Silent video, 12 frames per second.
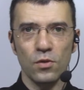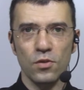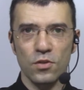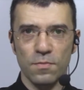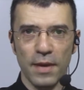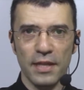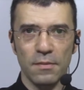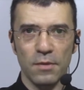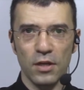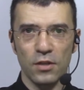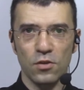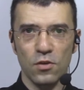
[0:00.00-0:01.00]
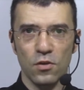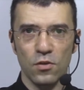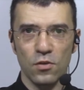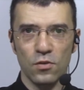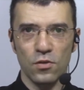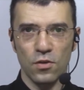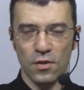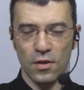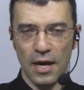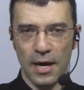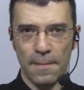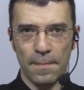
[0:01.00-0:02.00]
to spend the money to
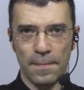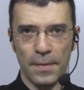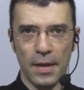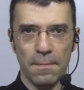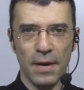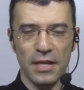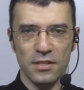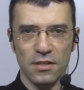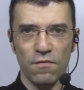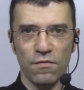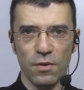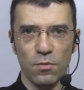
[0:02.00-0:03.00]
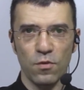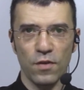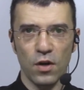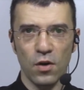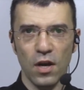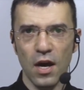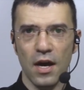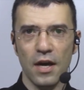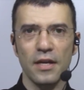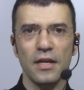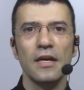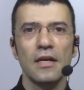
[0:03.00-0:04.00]
buy the xanth remover
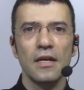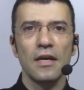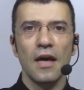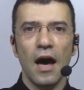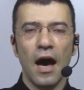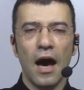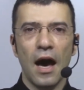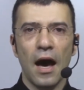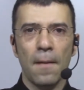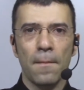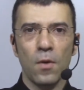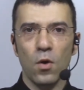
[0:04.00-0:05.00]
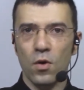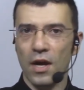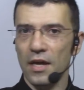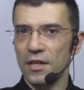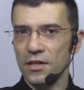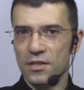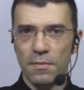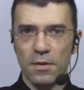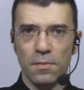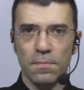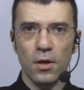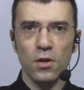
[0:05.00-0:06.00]
online or other similar
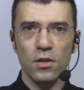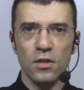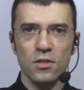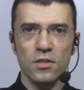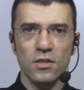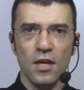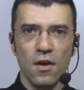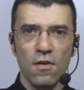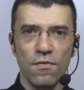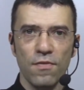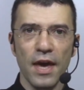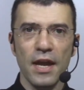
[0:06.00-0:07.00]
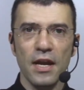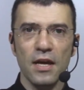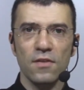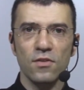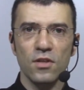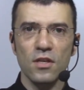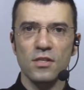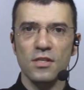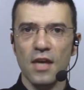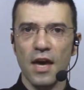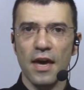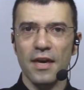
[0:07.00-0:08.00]
products, then
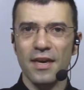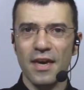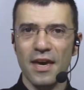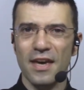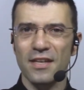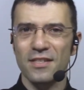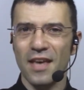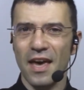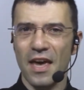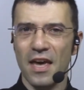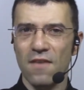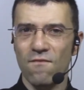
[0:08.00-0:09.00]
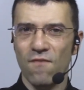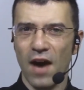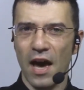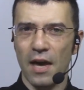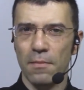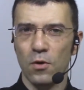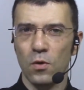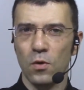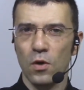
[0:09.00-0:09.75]
TCA is a viable